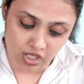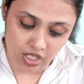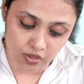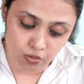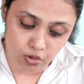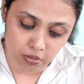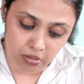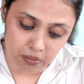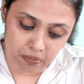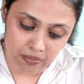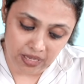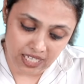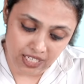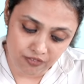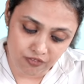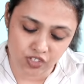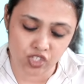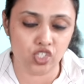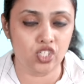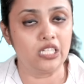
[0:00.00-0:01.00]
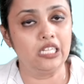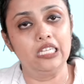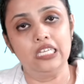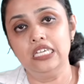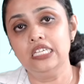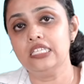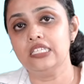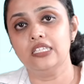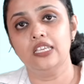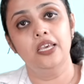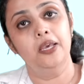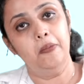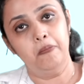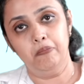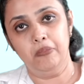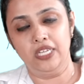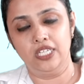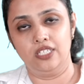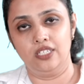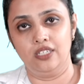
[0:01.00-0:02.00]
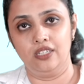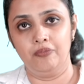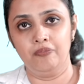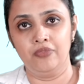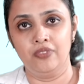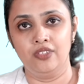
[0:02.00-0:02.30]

it would be beneficial is better.